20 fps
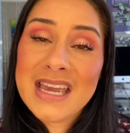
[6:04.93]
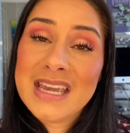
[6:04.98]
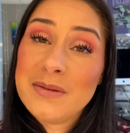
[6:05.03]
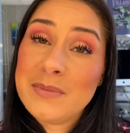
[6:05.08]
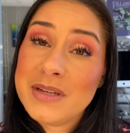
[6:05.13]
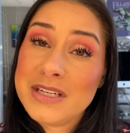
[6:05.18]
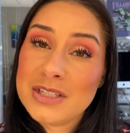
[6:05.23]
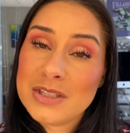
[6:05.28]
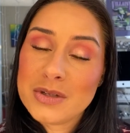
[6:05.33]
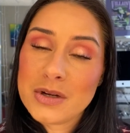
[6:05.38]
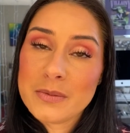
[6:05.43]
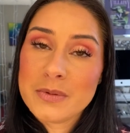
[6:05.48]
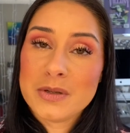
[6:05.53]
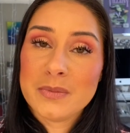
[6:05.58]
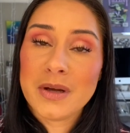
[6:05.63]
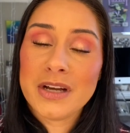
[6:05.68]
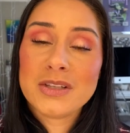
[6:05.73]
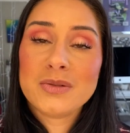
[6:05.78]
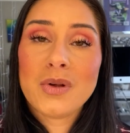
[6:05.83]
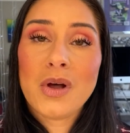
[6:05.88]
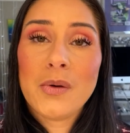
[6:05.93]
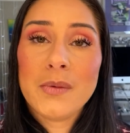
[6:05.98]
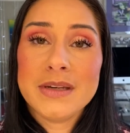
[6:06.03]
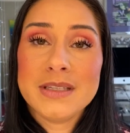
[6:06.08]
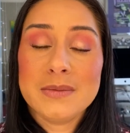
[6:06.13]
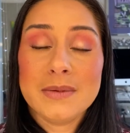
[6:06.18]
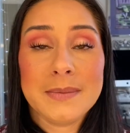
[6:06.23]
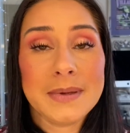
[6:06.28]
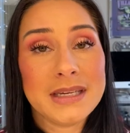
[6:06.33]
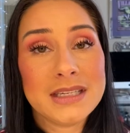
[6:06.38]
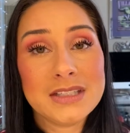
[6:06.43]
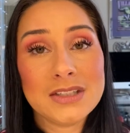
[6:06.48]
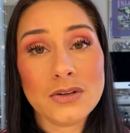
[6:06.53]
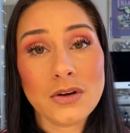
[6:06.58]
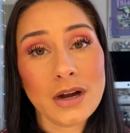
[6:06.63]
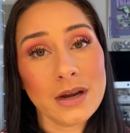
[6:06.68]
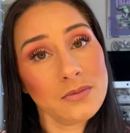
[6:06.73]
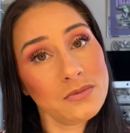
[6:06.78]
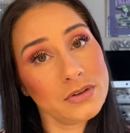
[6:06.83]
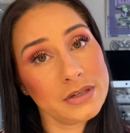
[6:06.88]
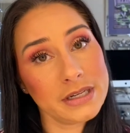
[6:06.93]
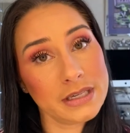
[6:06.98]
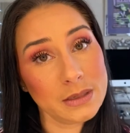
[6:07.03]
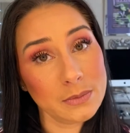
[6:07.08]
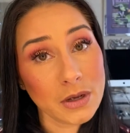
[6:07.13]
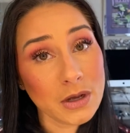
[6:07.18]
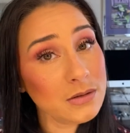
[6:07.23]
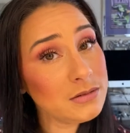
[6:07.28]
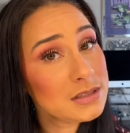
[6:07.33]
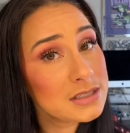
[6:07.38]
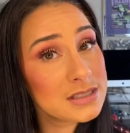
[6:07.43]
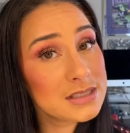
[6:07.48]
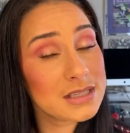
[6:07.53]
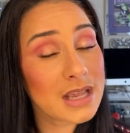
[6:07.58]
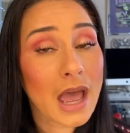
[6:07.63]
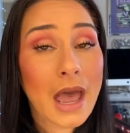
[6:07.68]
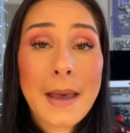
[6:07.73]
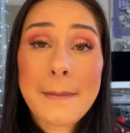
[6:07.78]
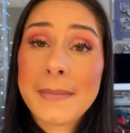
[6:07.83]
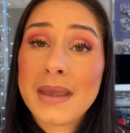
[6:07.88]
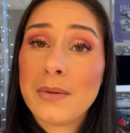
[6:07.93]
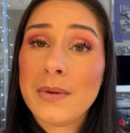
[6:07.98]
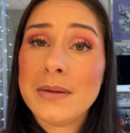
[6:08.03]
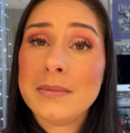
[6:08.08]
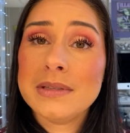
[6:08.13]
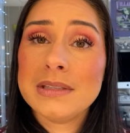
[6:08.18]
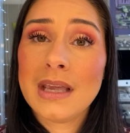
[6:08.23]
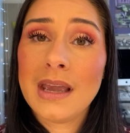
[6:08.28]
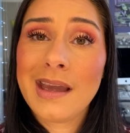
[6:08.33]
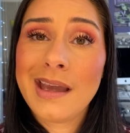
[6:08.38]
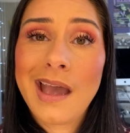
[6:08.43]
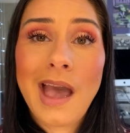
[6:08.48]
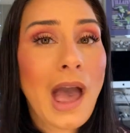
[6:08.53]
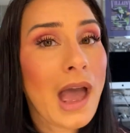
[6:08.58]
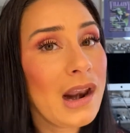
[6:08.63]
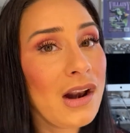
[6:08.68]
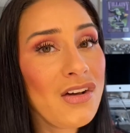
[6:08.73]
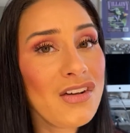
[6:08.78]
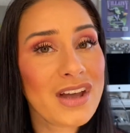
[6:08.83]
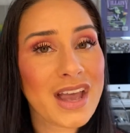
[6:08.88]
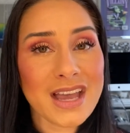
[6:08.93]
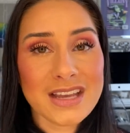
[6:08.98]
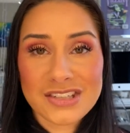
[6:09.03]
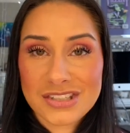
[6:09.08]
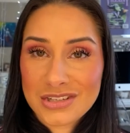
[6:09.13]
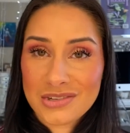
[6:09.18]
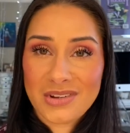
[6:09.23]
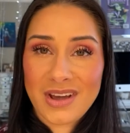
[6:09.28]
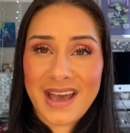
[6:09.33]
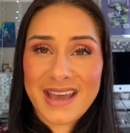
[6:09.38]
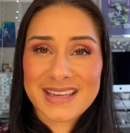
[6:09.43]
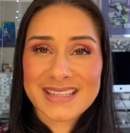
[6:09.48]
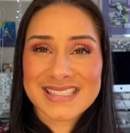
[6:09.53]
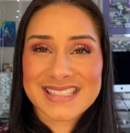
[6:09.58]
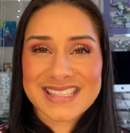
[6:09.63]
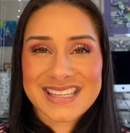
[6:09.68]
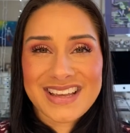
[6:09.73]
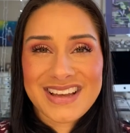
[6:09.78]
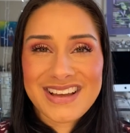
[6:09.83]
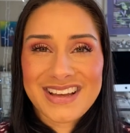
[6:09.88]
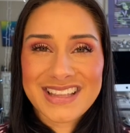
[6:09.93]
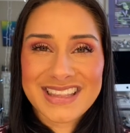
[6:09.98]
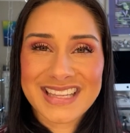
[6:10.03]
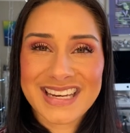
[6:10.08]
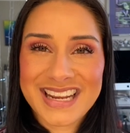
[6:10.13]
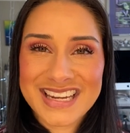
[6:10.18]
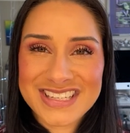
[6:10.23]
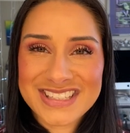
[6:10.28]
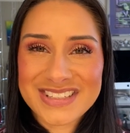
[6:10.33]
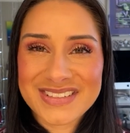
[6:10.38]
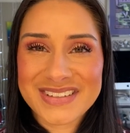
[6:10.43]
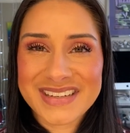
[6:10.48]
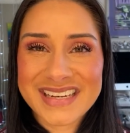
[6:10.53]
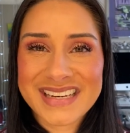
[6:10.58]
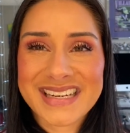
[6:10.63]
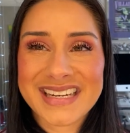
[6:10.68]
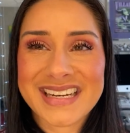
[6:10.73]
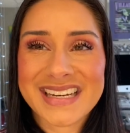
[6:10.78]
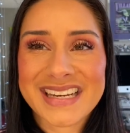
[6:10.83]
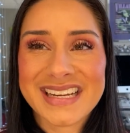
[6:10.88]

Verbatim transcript: in my description box will always be my Instagram for daily posts and my website and I'll catch you guys on the next one.